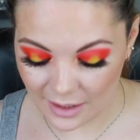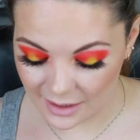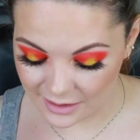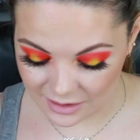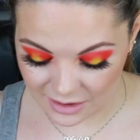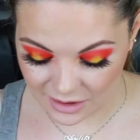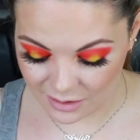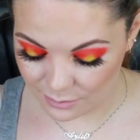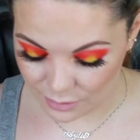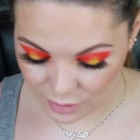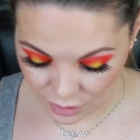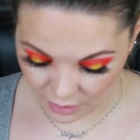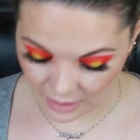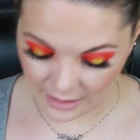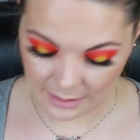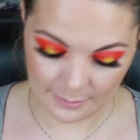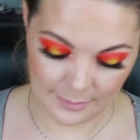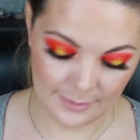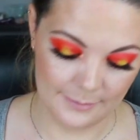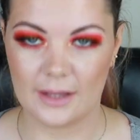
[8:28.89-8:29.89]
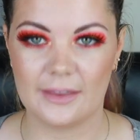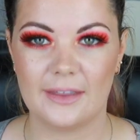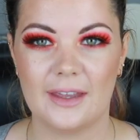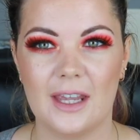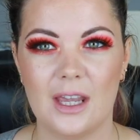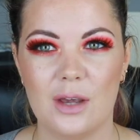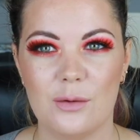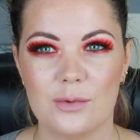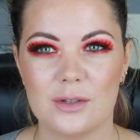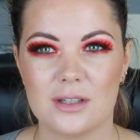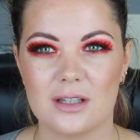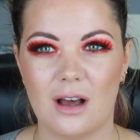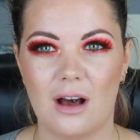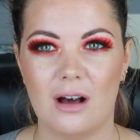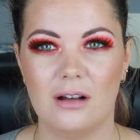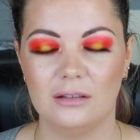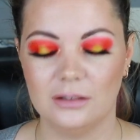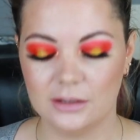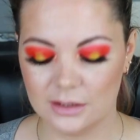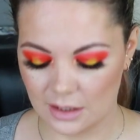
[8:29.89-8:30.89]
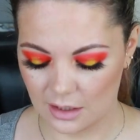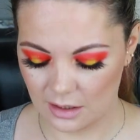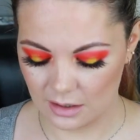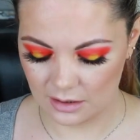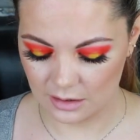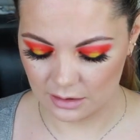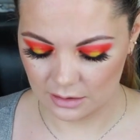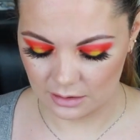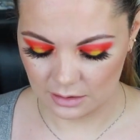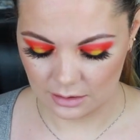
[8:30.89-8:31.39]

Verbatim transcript: and subscribe? I think it was Ulta.